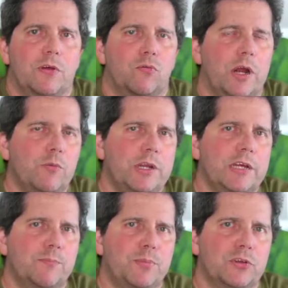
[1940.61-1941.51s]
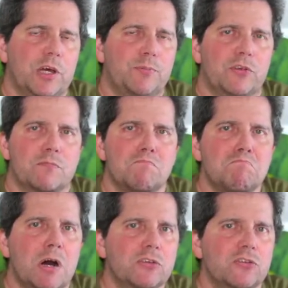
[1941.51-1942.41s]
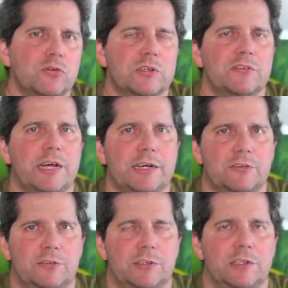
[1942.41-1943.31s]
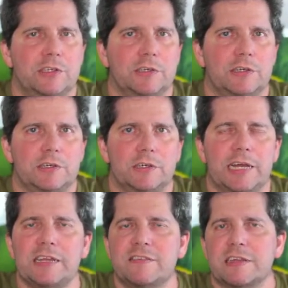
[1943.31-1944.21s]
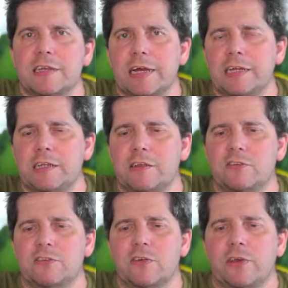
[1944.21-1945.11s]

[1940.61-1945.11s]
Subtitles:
Right when he had built up this monster attacks in the 80s and 90s,